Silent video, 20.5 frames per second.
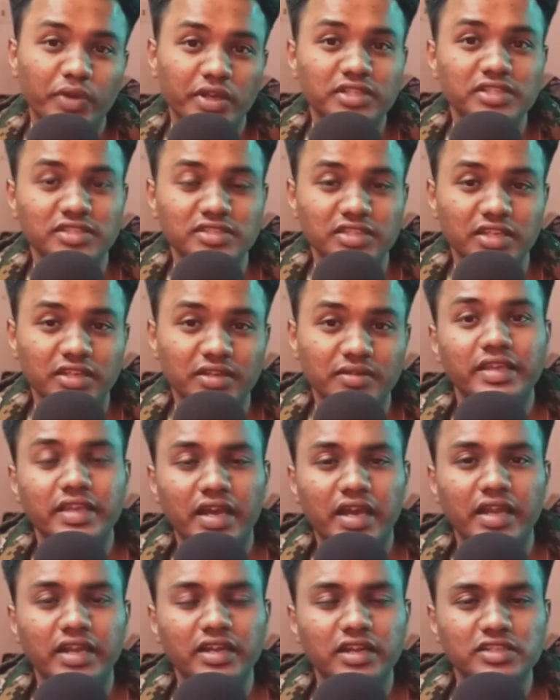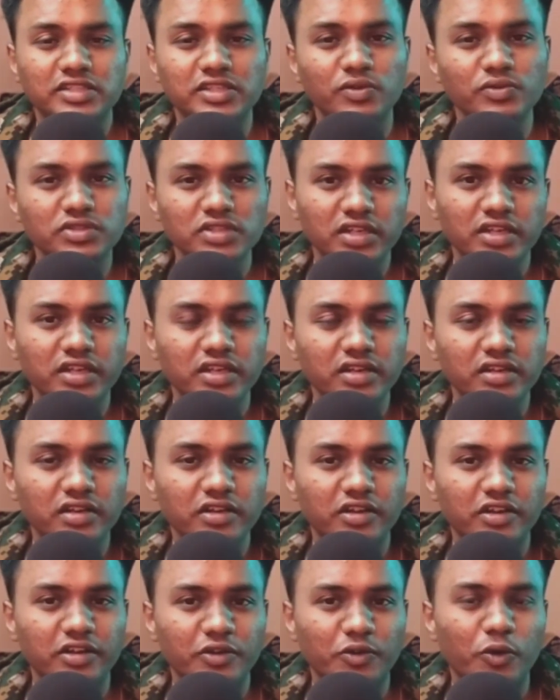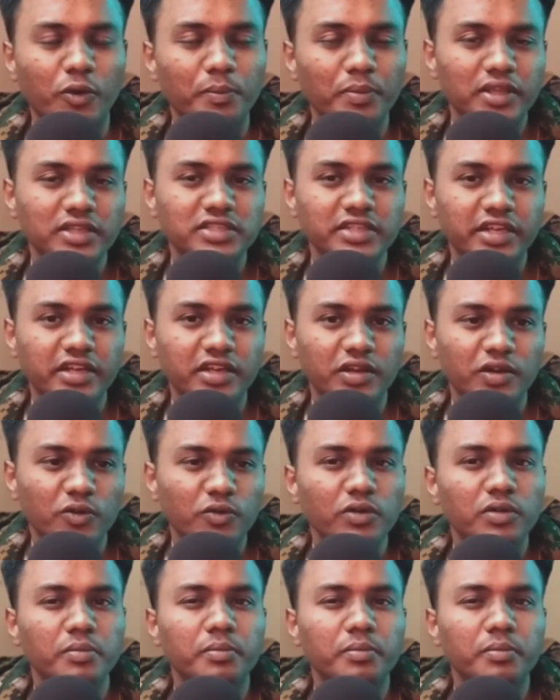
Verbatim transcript: U X design. Yeah, it sounds a little uh, complex right now,